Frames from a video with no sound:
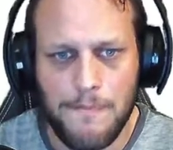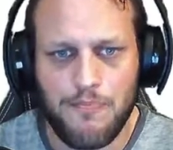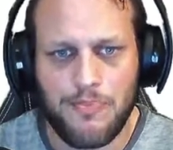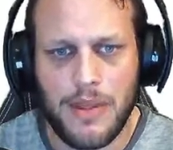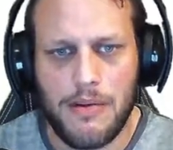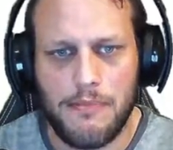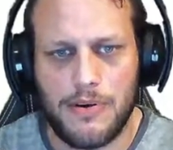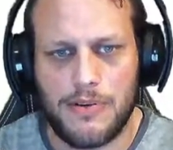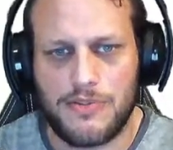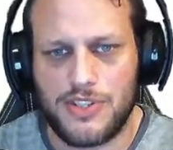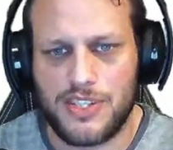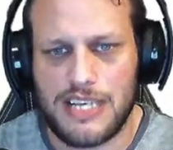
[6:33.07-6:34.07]
but
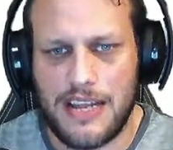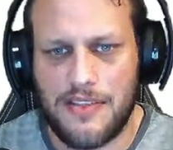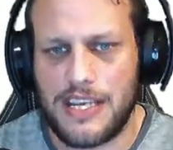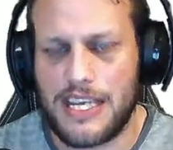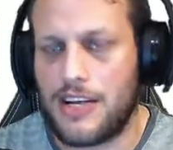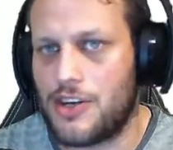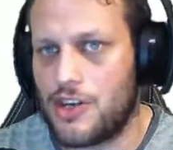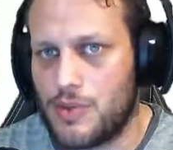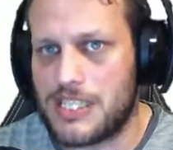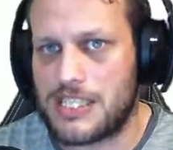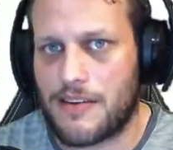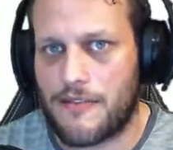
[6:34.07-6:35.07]
just get the
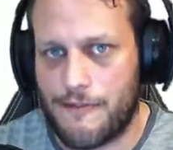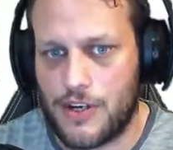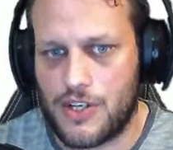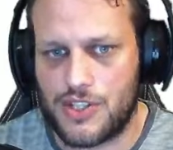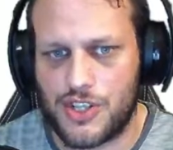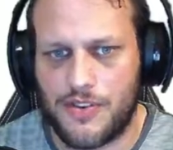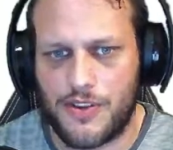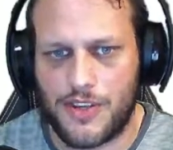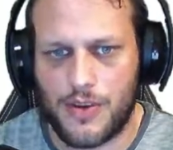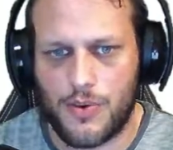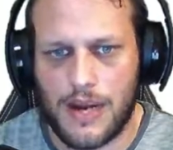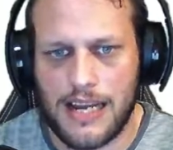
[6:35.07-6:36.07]
newest version that you
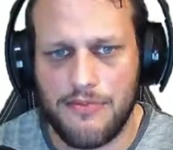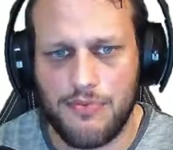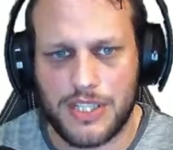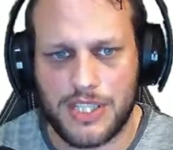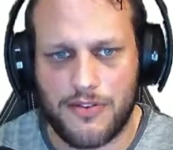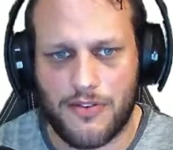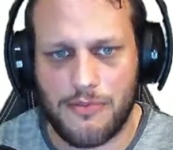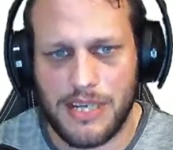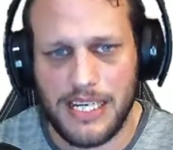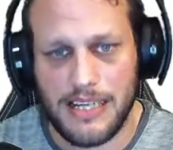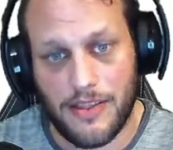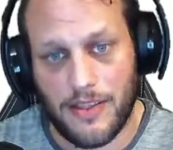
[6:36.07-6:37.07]
have, which is, for me,
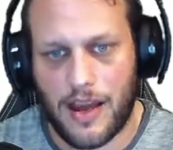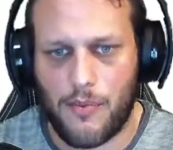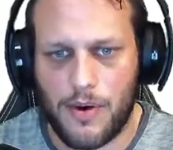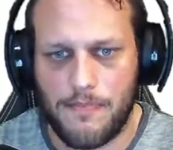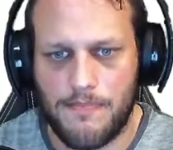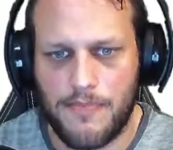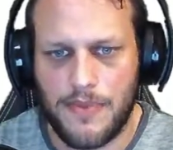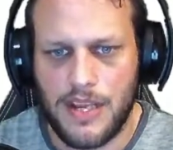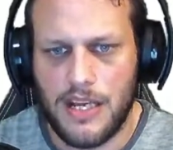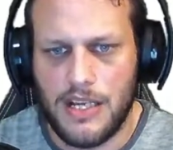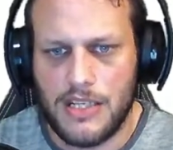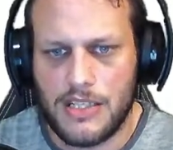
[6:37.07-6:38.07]
that one.
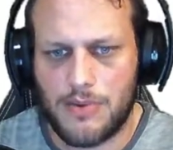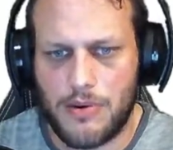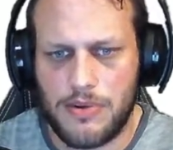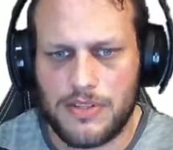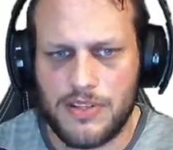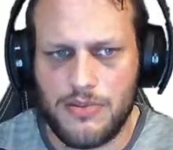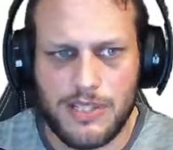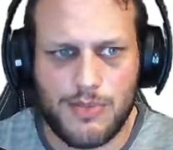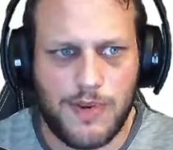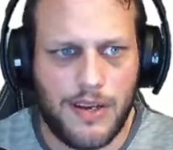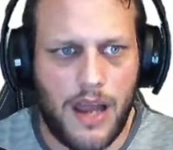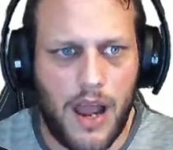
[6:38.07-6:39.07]
So what we'll do is
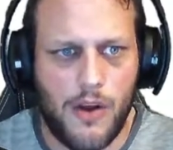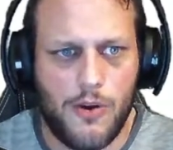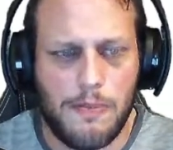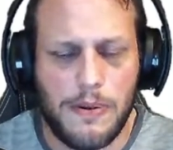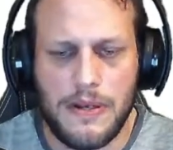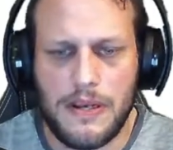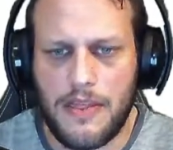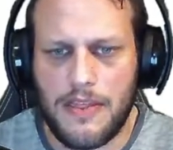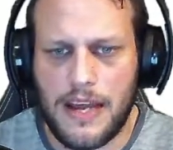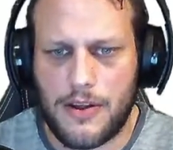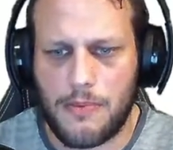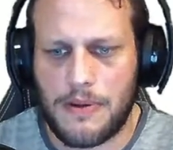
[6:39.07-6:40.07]
we'll open that
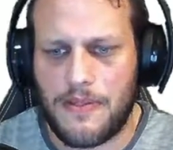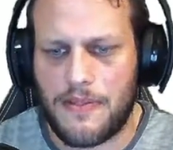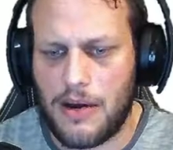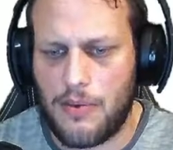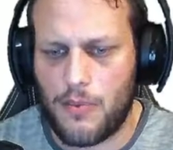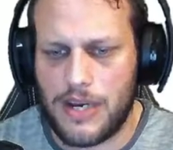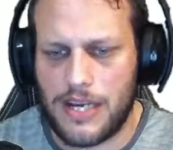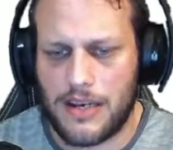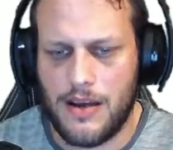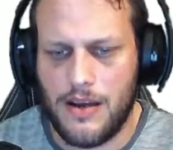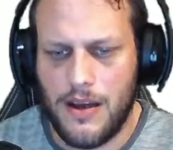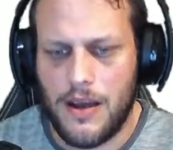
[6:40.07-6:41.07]
up, and that will
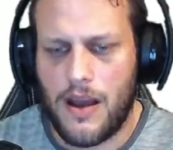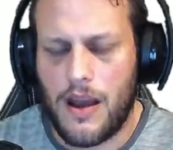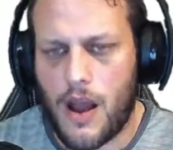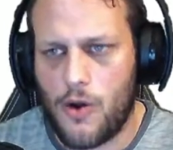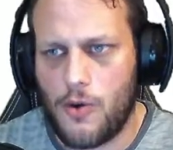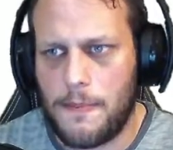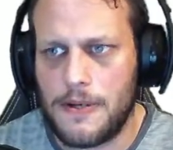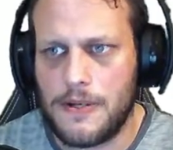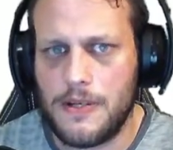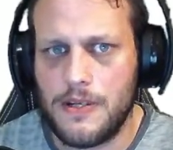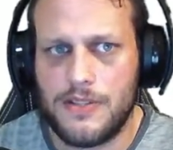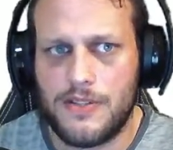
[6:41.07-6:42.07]
open
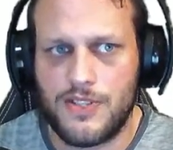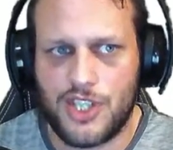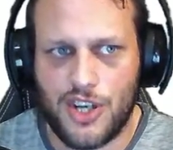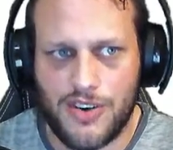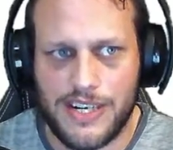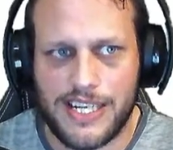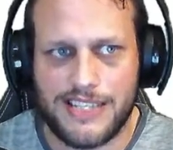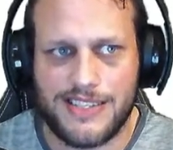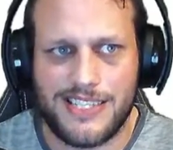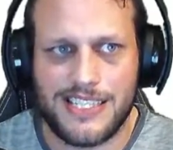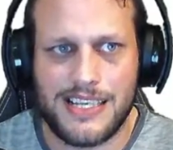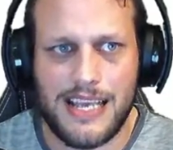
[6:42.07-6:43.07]

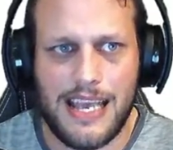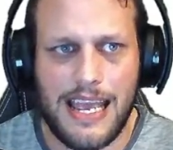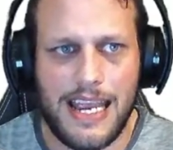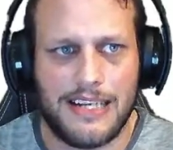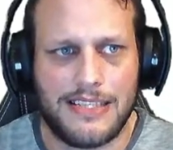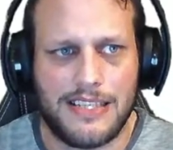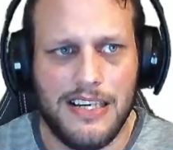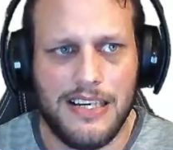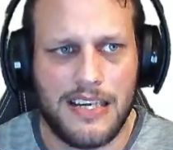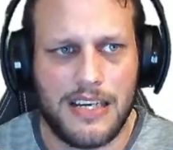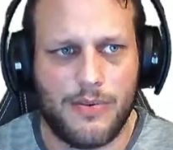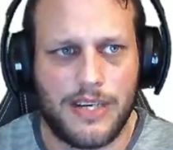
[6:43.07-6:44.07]
Giants Editor. Here
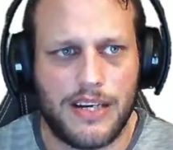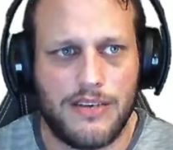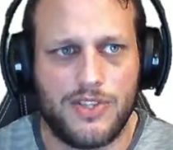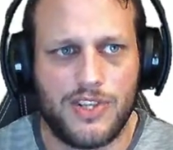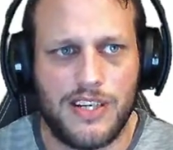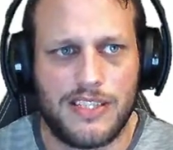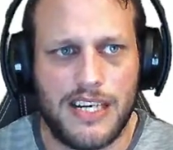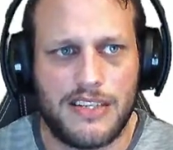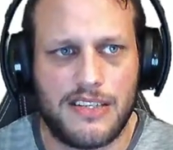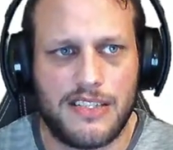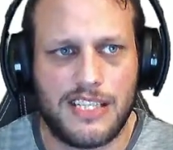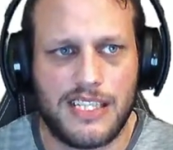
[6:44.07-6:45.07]
we go, Giants Editor
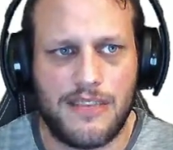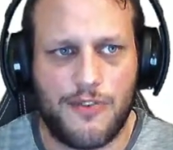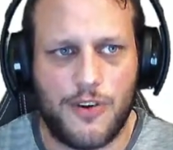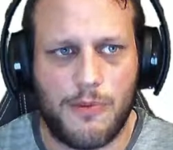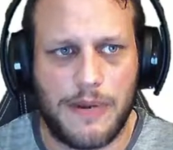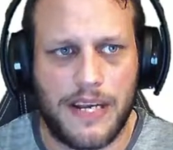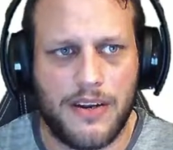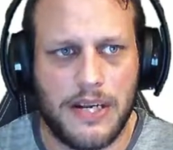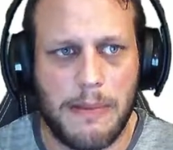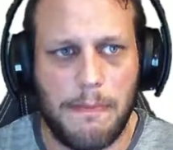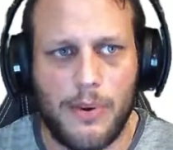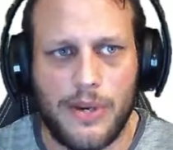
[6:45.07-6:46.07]
64-bit
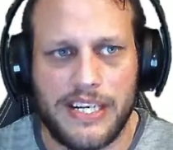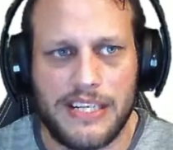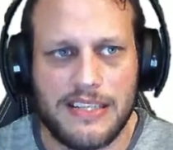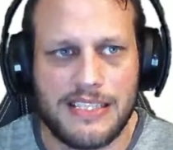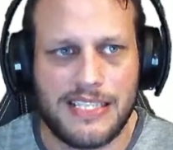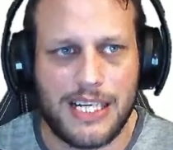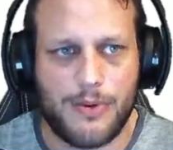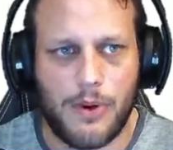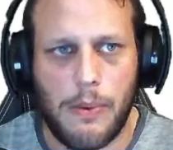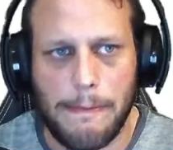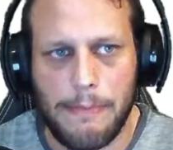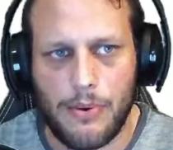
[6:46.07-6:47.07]

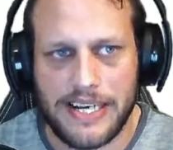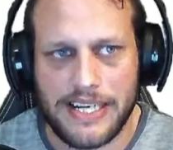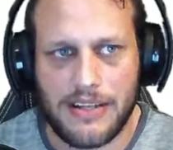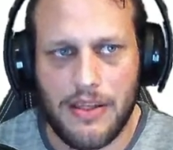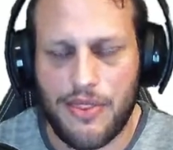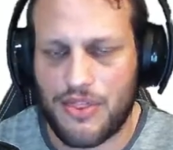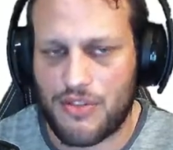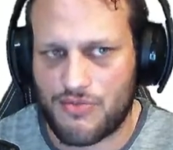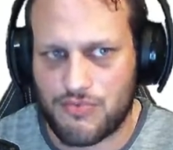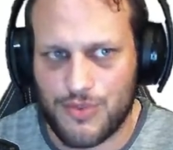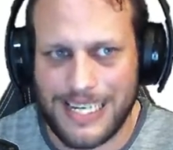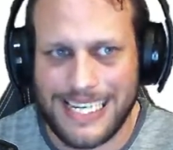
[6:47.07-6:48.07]
9.0.3.